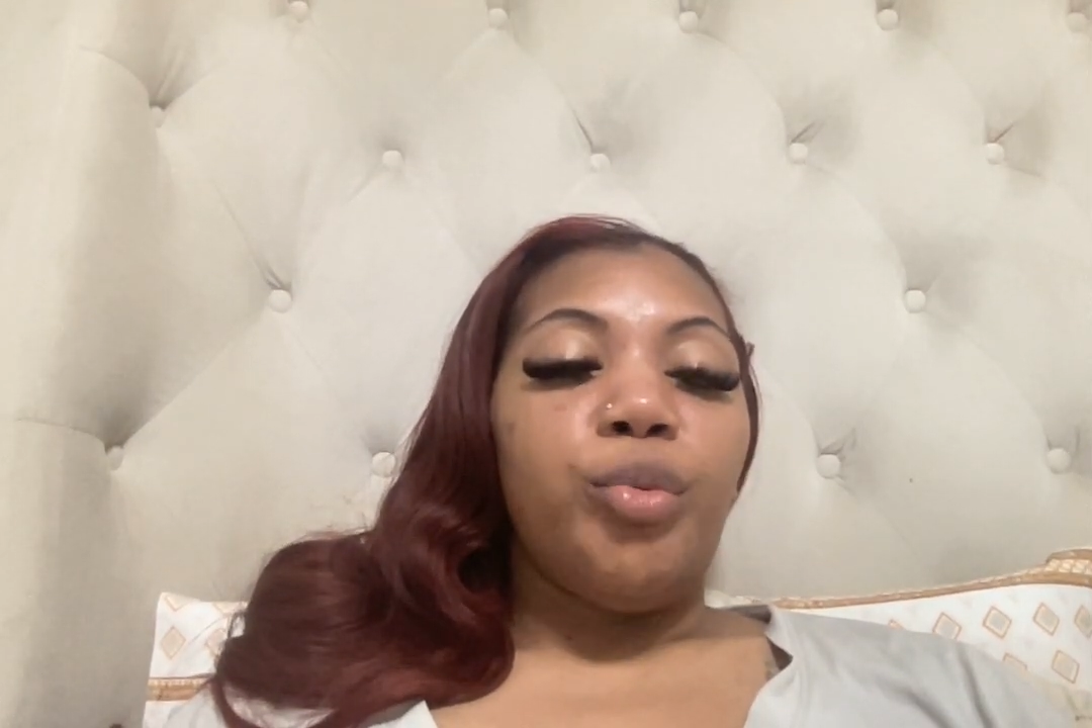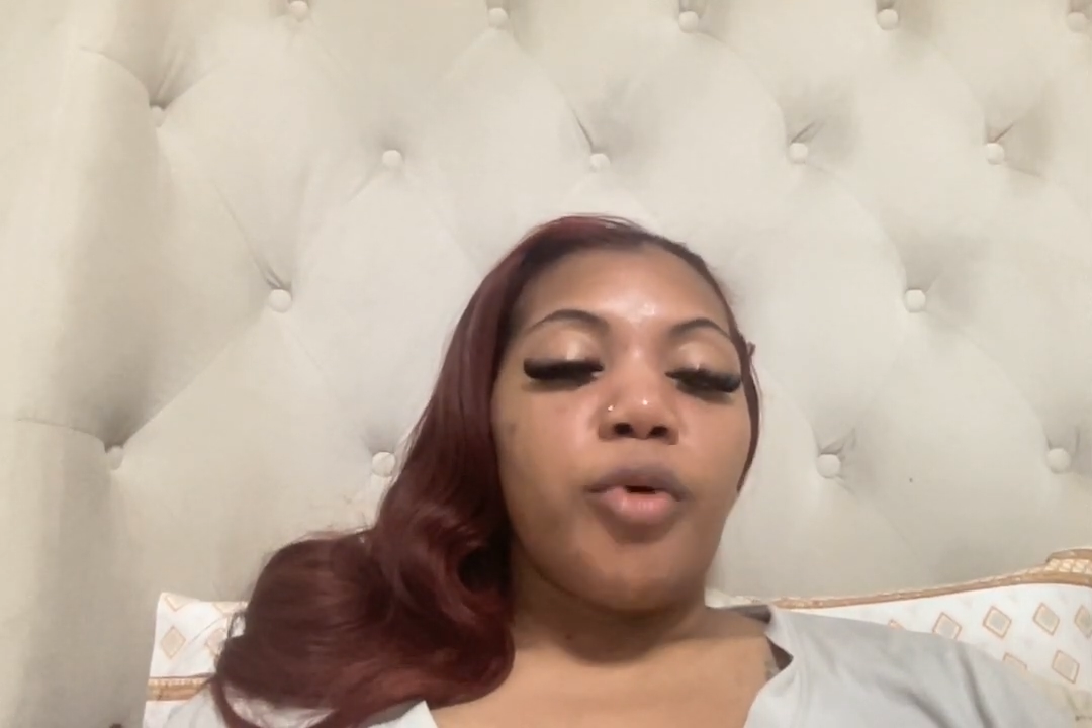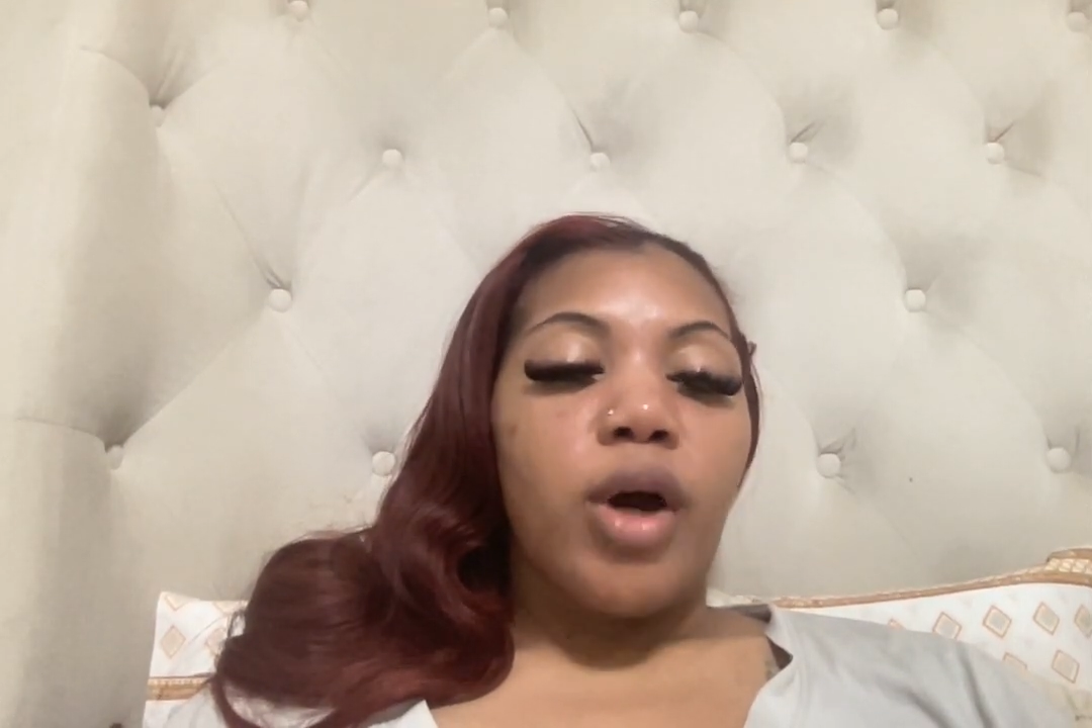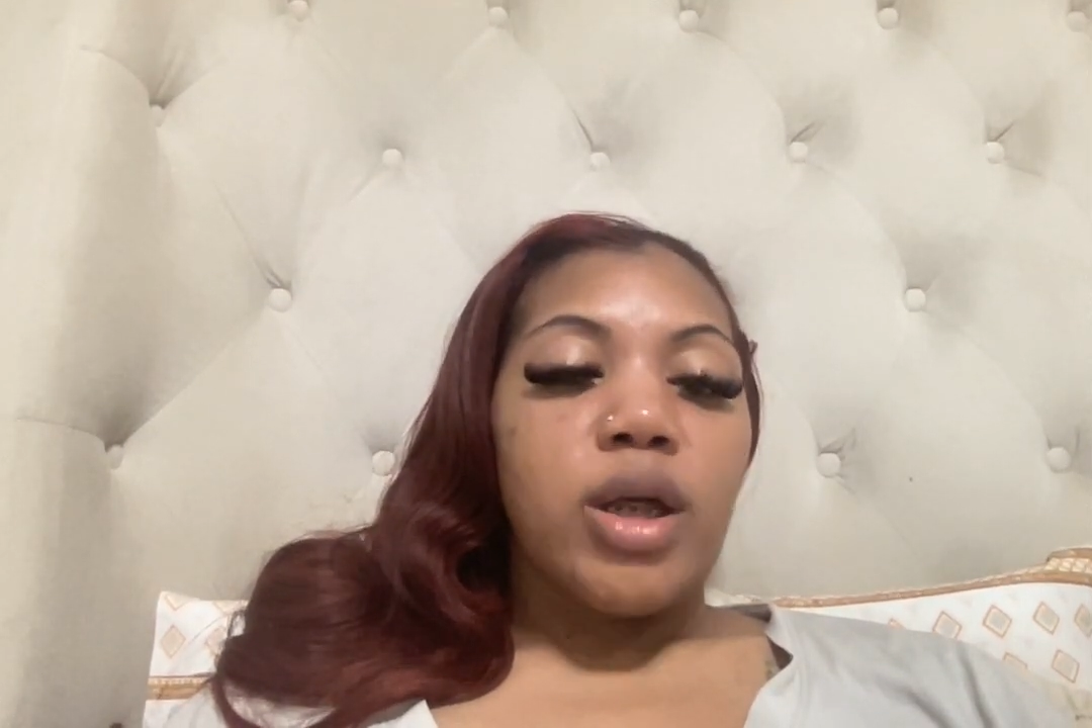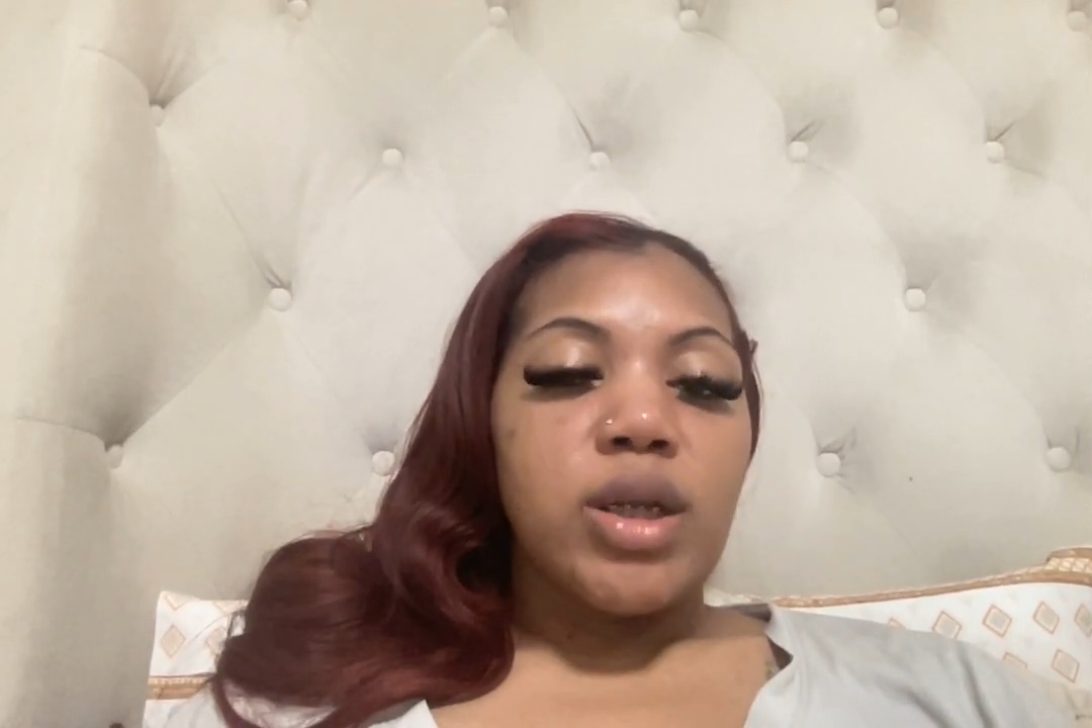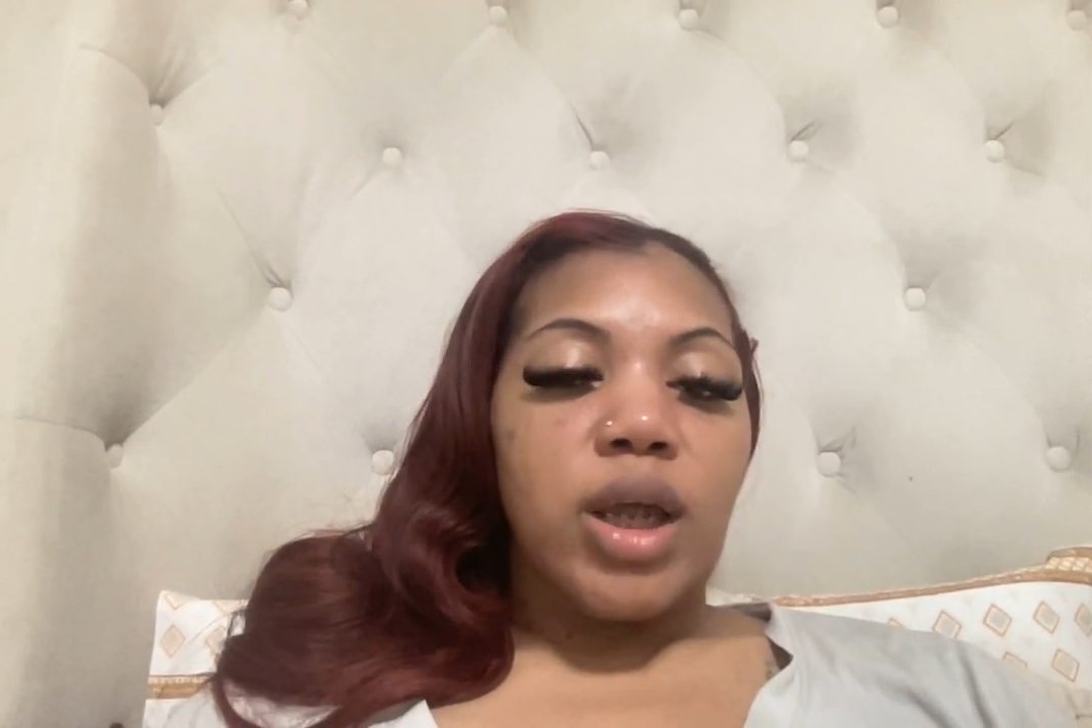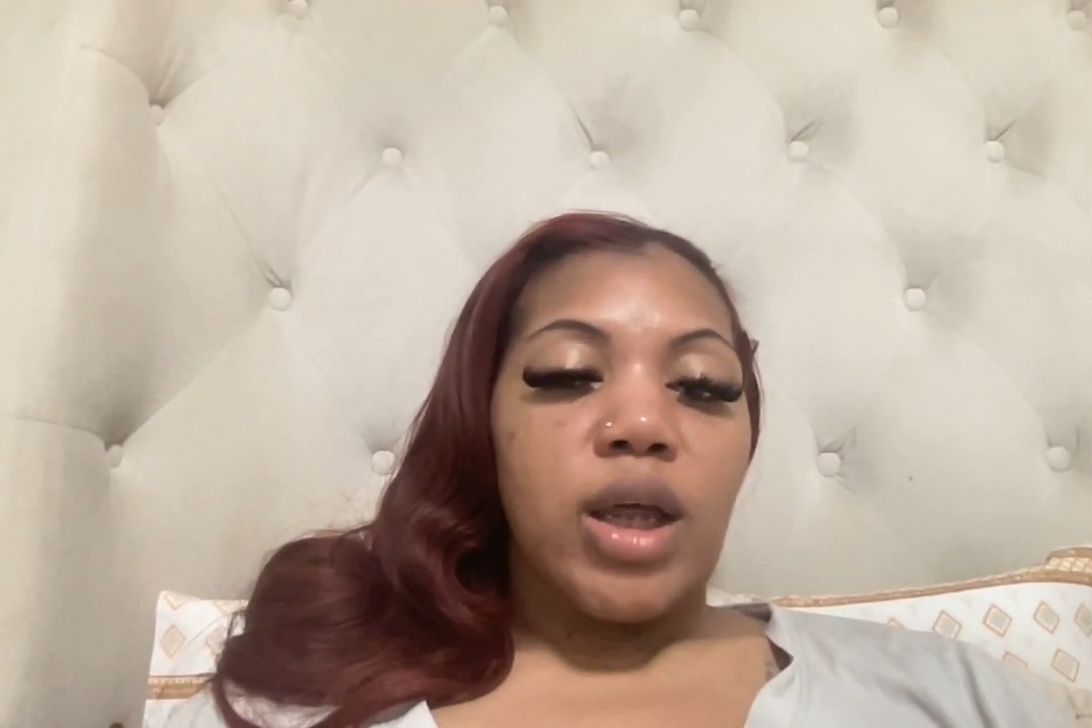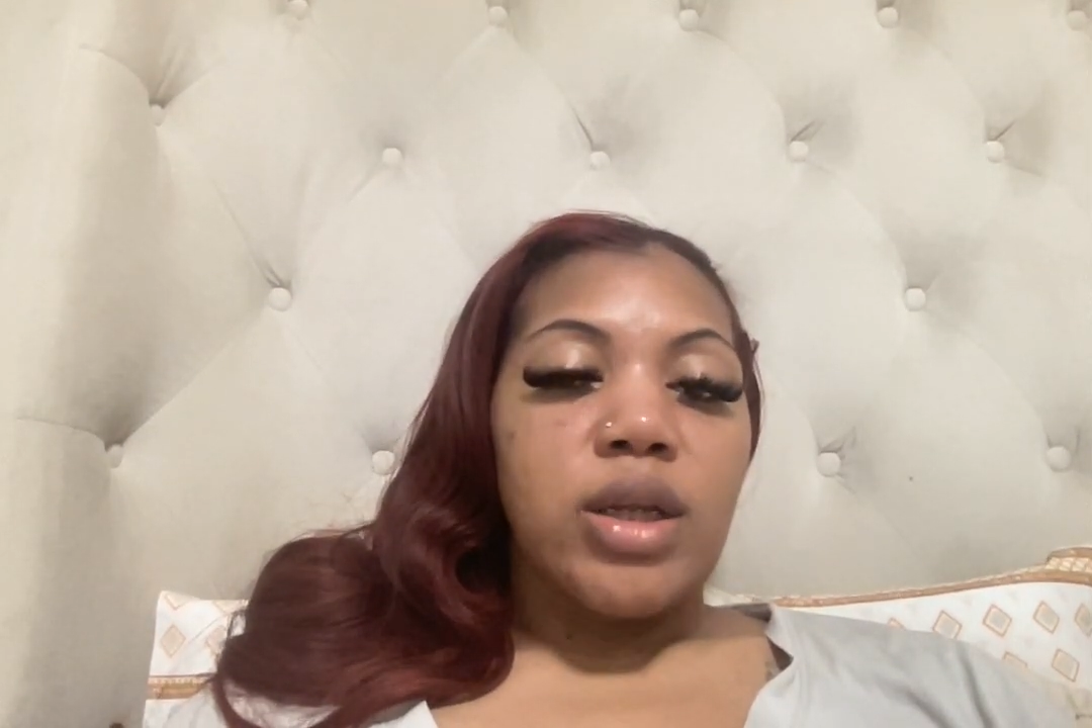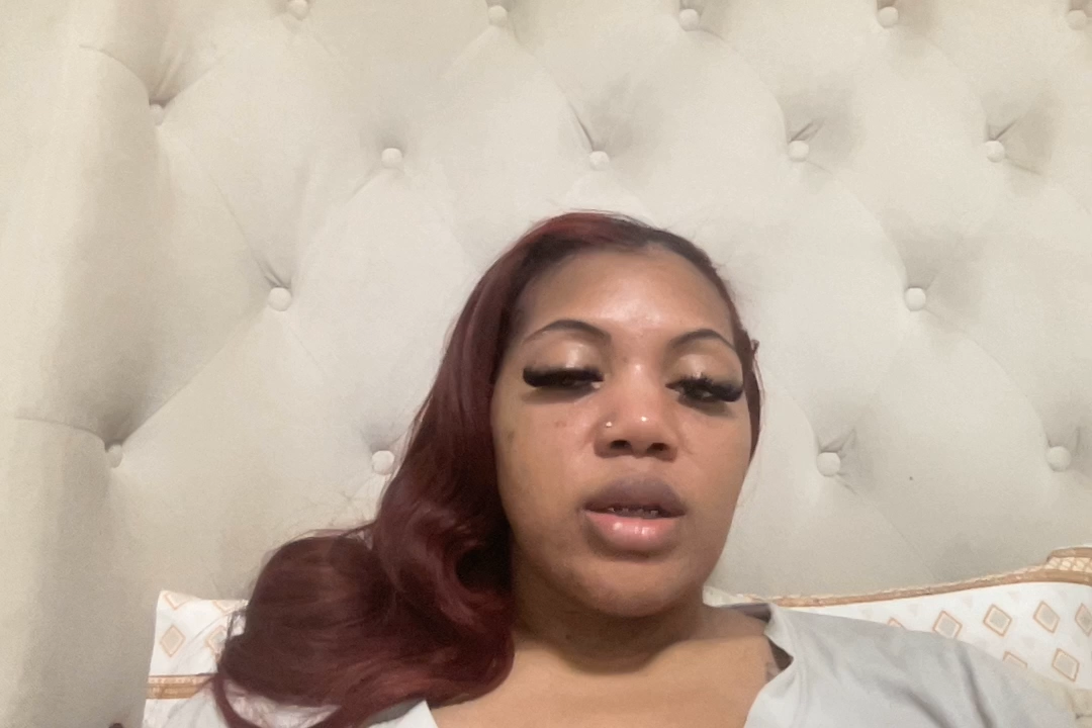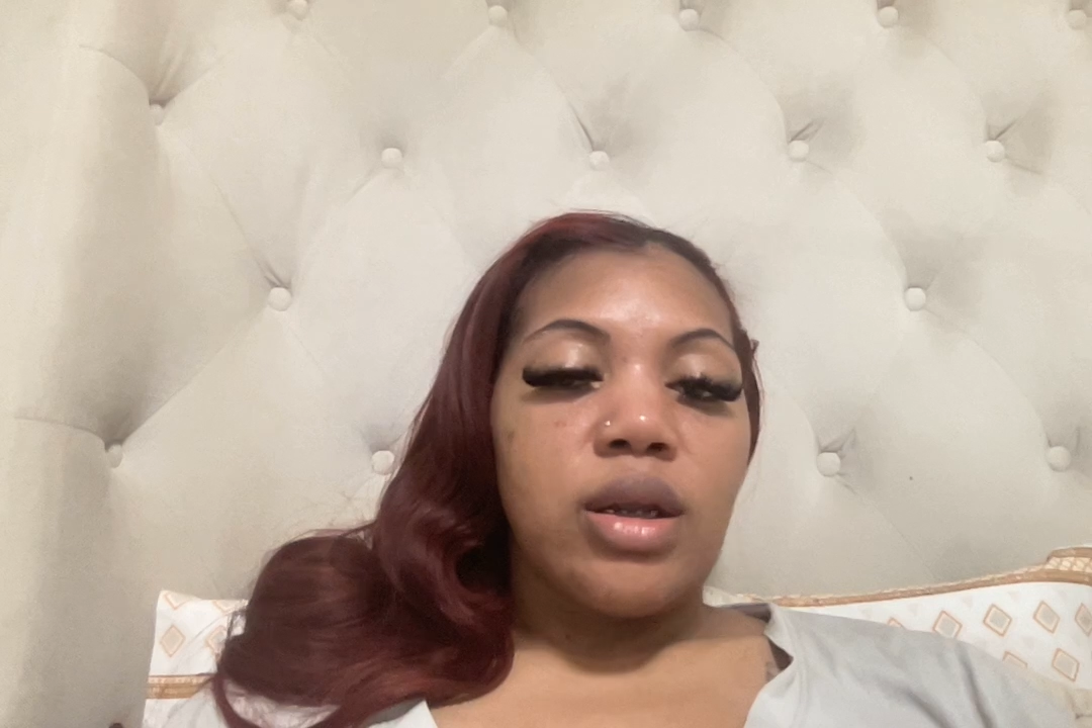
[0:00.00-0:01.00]

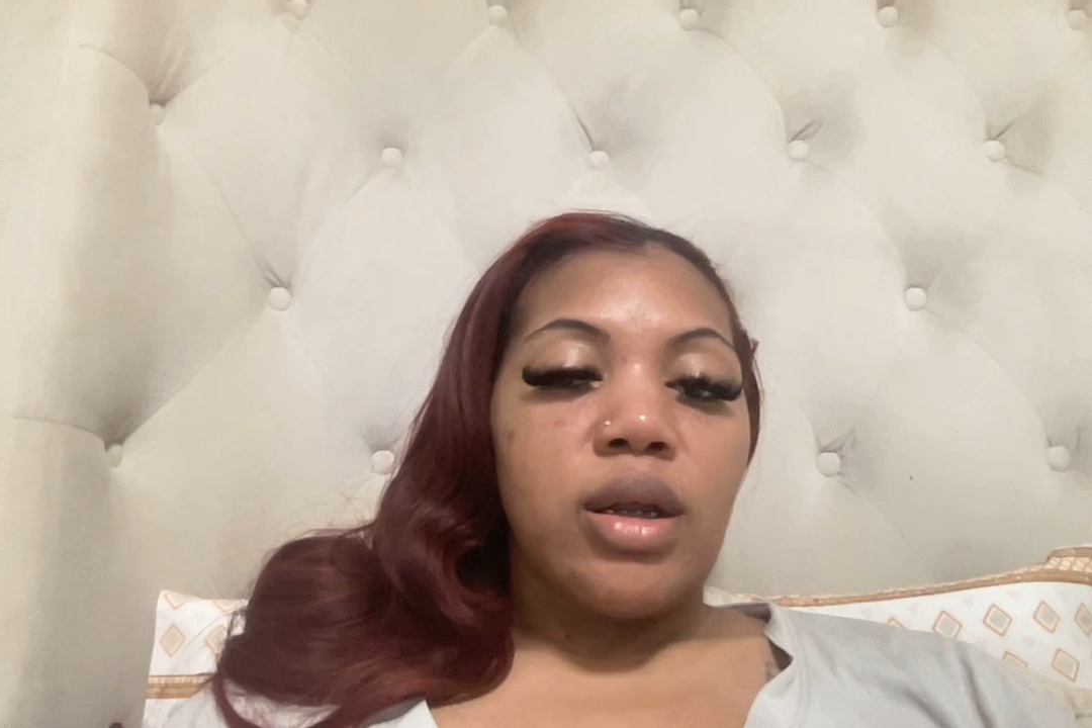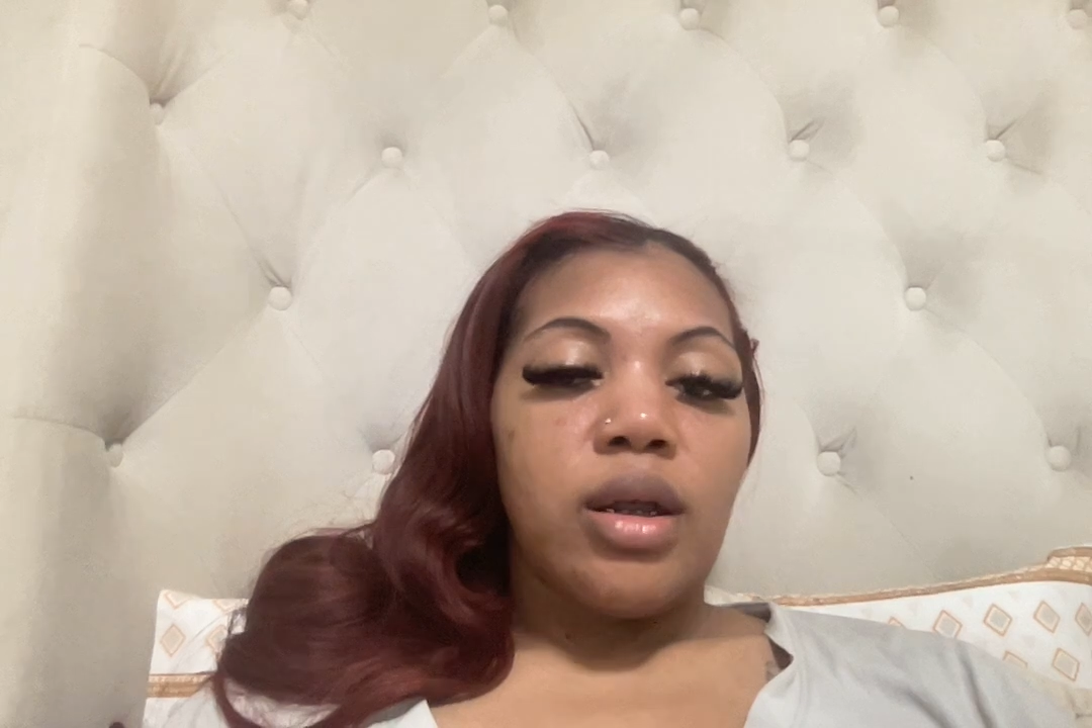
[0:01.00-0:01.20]
process.